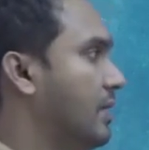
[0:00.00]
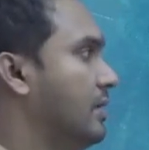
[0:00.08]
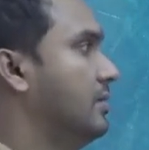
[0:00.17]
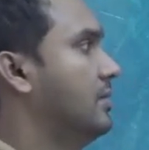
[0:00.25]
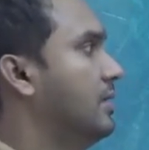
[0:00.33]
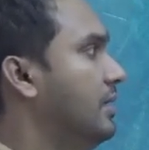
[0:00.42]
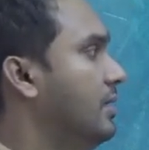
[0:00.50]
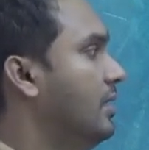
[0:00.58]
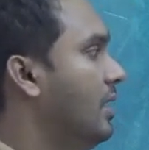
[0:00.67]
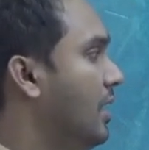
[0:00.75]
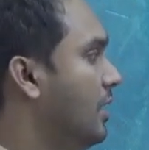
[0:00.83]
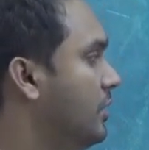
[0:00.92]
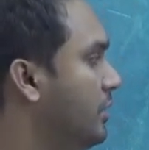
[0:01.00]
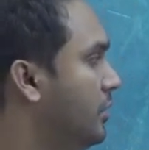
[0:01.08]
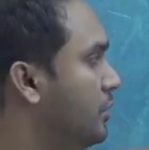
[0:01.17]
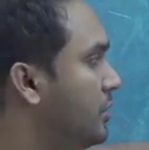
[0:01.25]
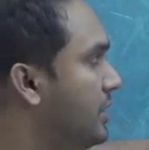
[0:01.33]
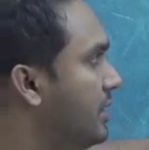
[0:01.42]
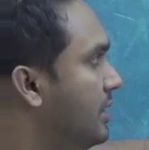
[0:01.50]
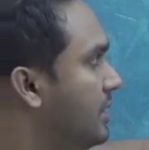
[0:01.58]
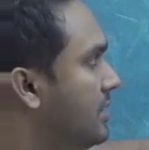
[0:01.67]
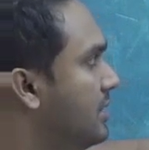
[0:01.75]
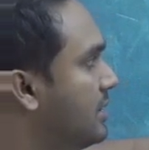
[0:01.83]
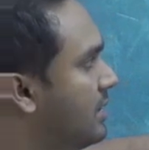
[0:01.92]
right? So using
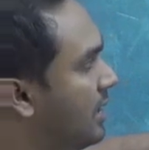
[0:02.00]
this